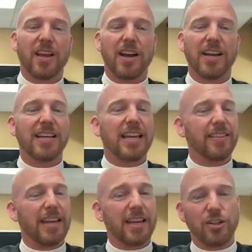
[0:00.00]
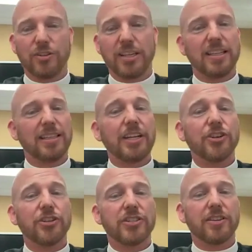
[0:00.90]
They included the
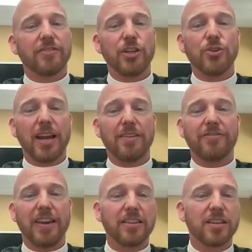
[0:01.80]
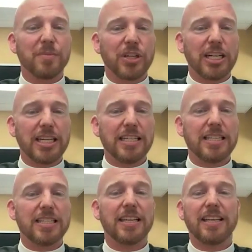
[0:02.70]
leaders of the UK faith
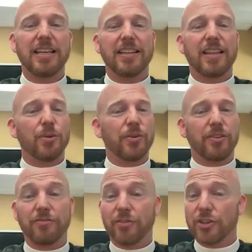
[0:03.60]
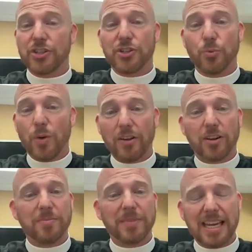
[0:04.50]
communities. They were the first to
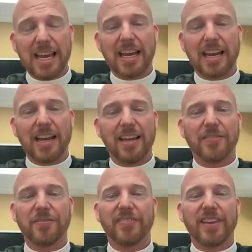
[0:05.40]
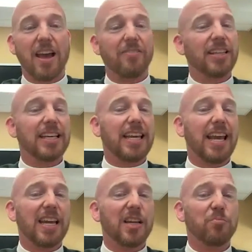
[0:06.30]
welcome the king, having the
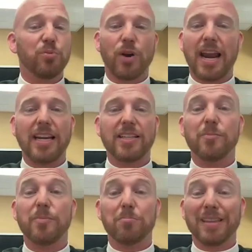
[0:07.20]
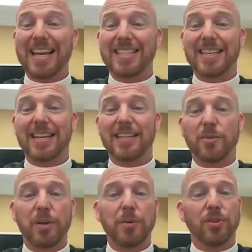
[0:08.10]
king pray to be a blessing
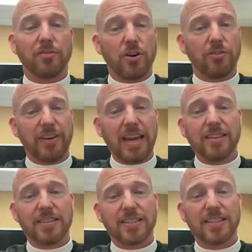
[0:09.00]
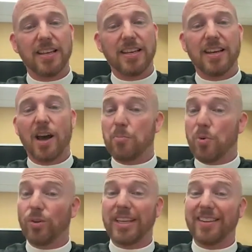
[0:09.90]
to people of all faiths,
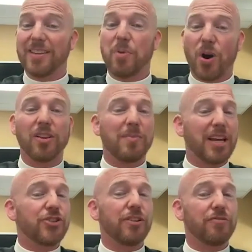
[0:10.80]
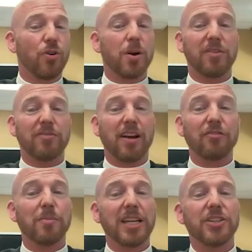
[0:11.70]
upholding the parliamentary form of
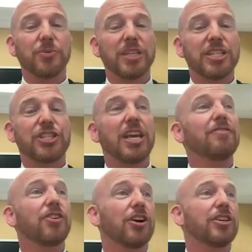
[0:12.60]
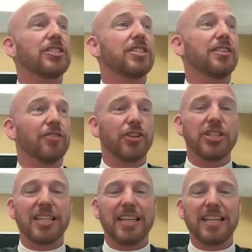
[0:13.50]
government, which safeguards
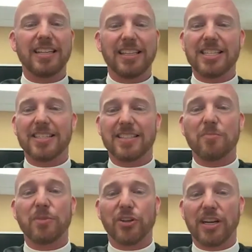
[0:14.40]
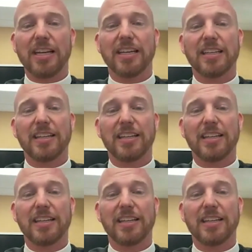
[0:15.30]
diversity, at least to some degree,